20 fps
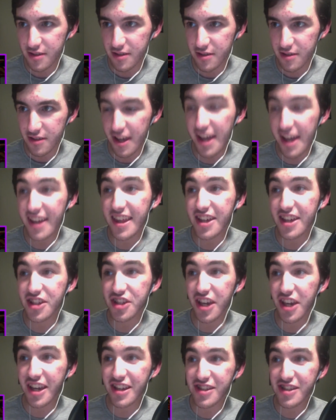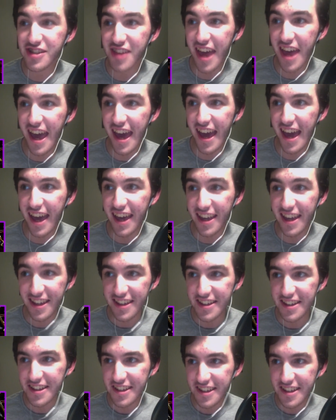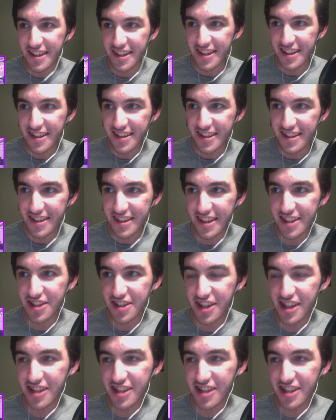Hey, they changed that in